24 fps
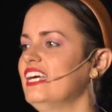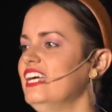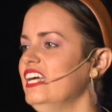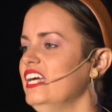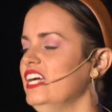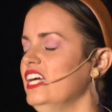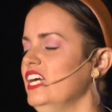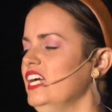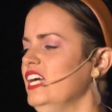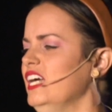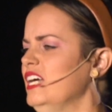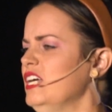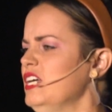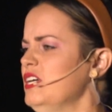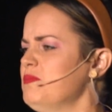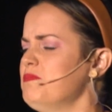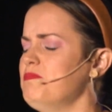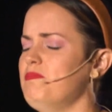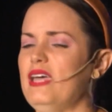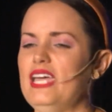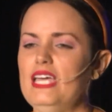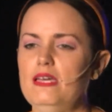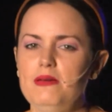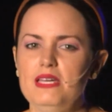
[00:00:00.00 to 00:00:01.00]
But
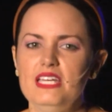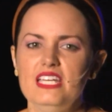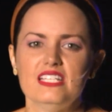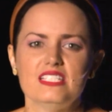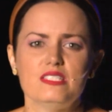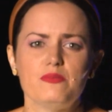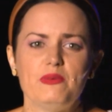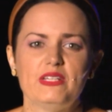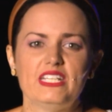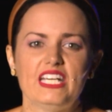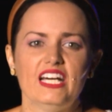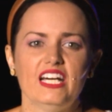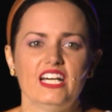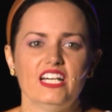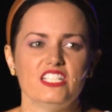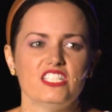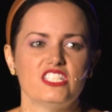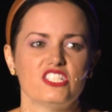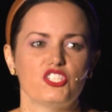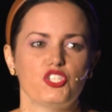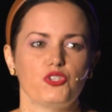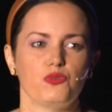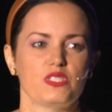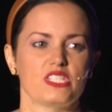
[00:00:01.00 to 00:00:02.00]
maybe it's
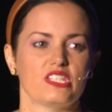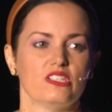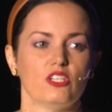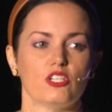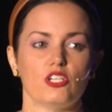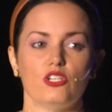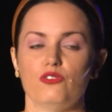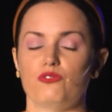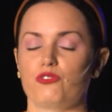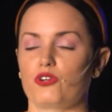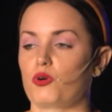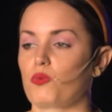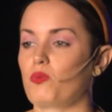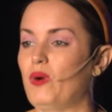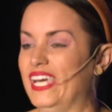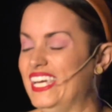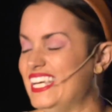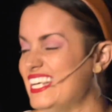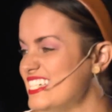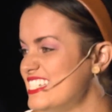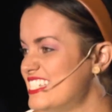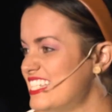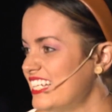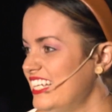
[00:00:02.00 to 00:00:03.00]
because she was a little
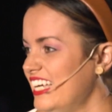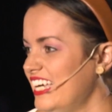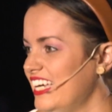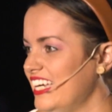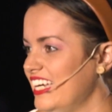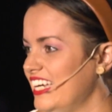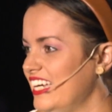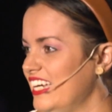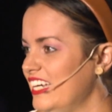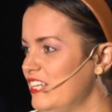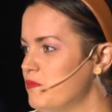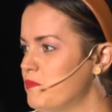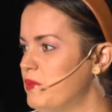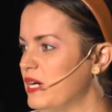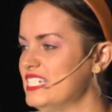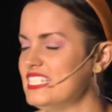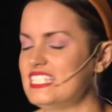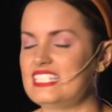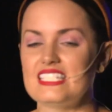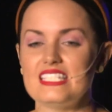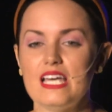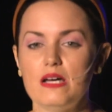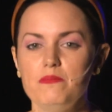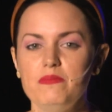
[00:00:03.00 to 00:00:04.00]
overweight as a
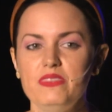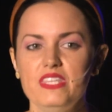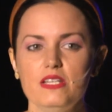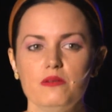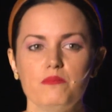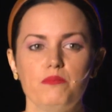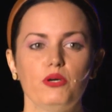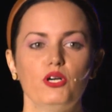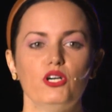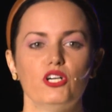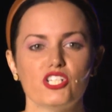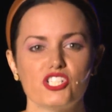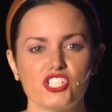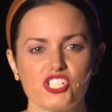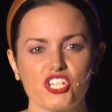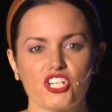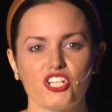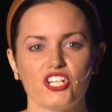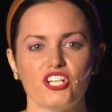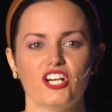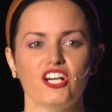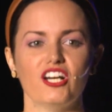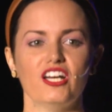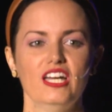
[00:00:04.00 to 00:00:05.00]
kid, but something
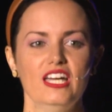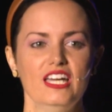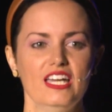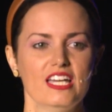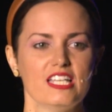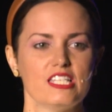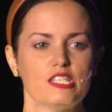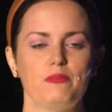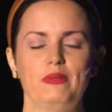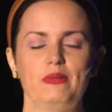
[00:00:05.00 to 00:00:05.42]
pushed her